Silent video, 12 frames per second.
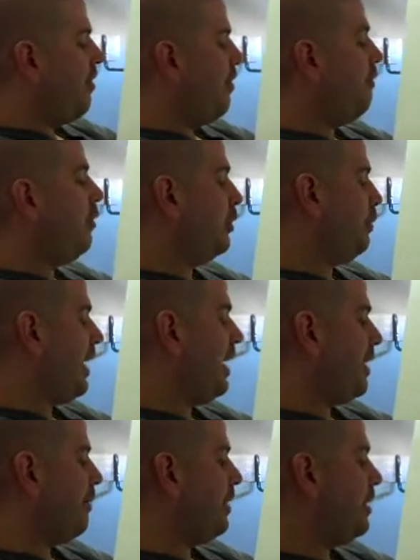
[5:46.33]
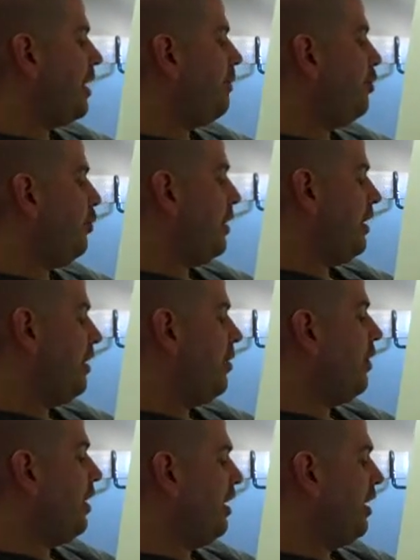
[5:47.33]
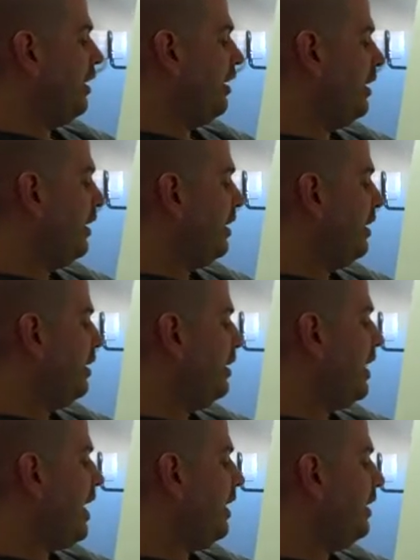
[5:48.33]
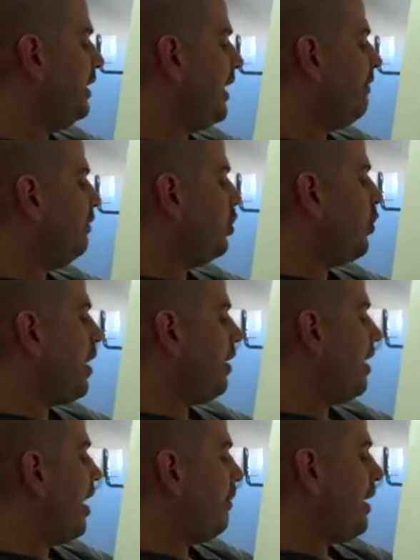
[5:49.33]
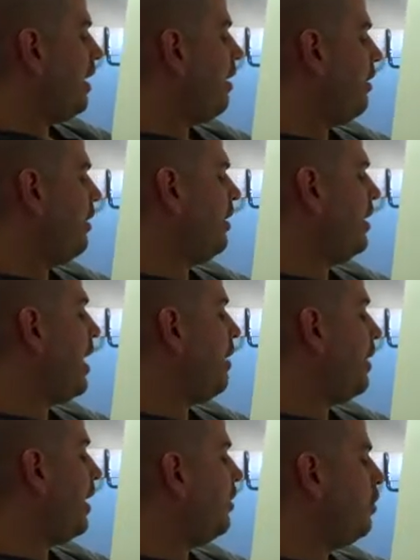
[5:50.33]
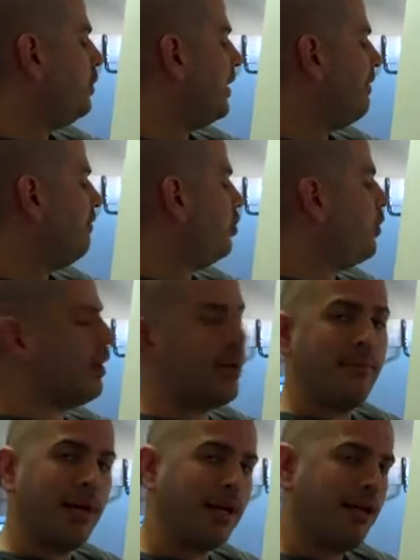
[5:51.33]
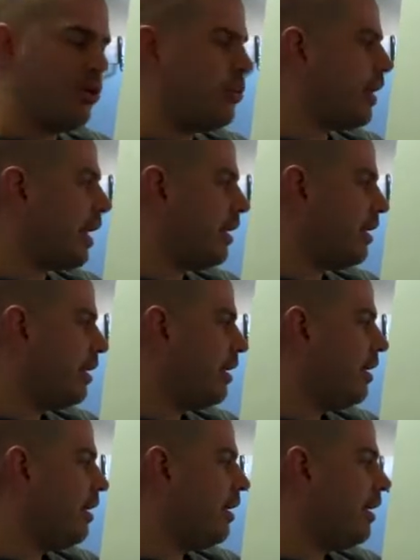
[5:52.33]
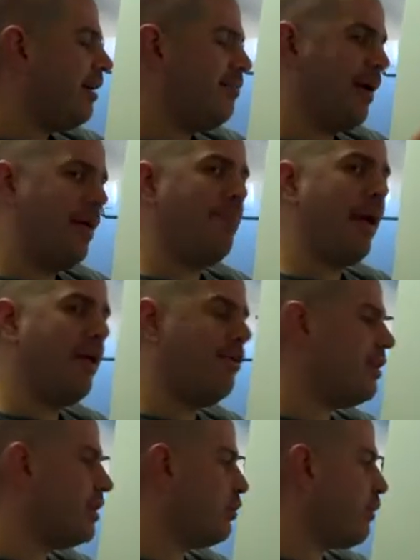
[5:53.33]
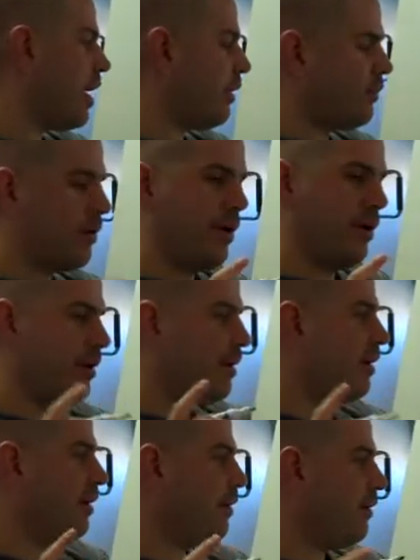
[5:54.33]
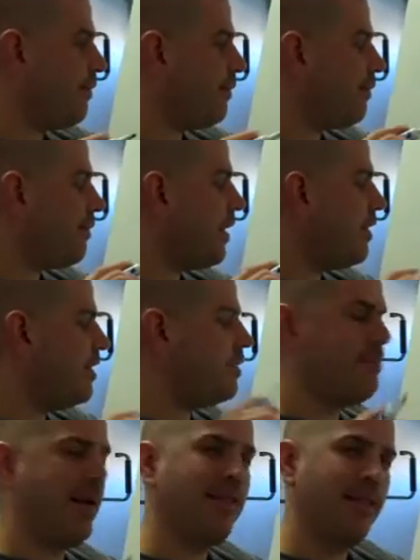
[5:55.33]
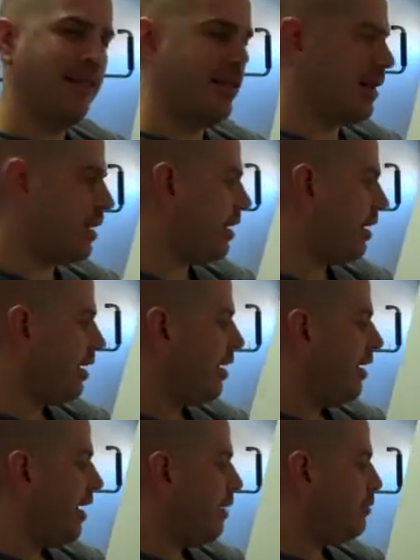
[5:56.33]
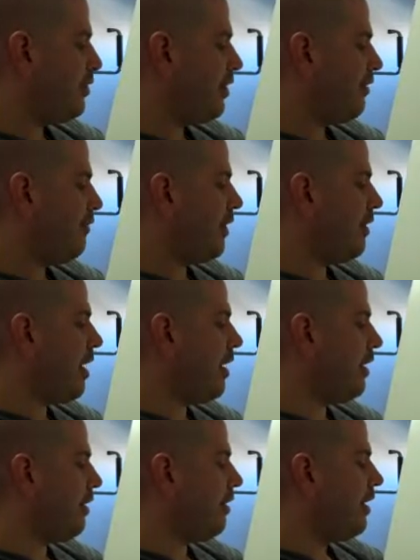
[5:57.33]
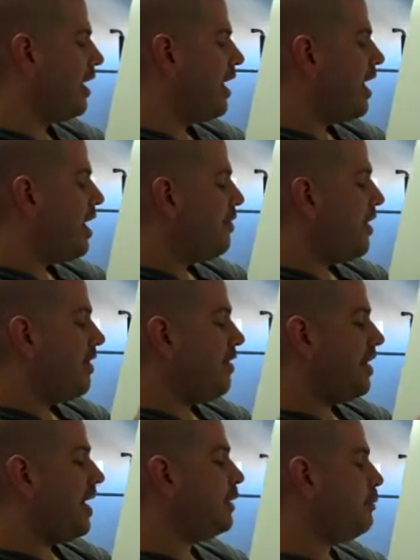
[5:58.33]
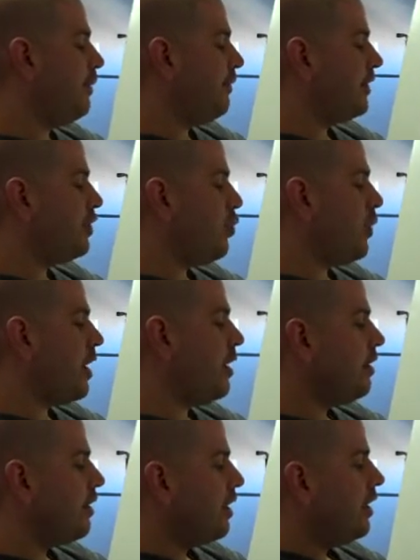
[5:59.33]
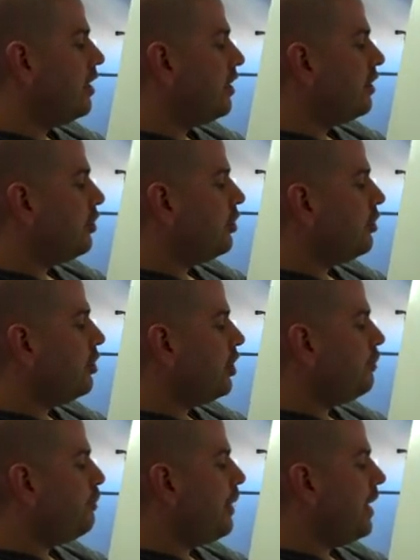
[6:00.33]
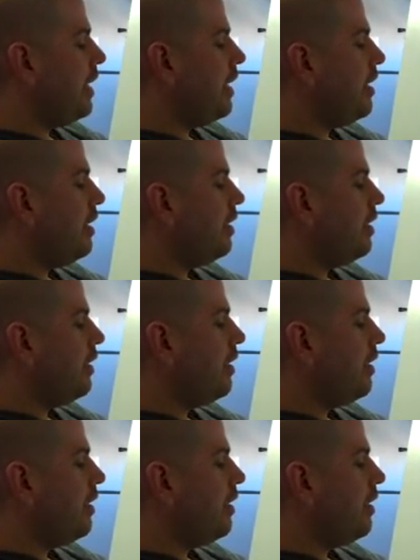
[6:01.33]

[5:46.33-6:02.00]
the multiplication. I'm going to stop doing, say 7 squared. I'm not going to do 7 squared. I'm not going to do that. If my pattern is right, this method that I'm starting to figure out here, then the next perfect square should just be